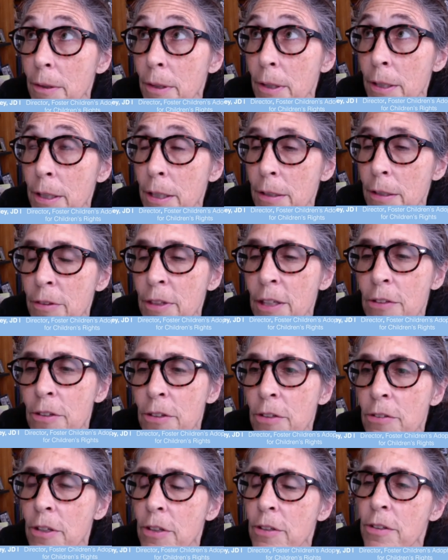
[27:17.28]
this is
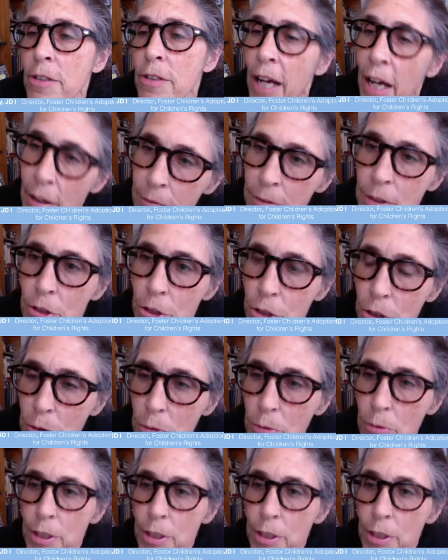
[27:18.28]
a staff issue.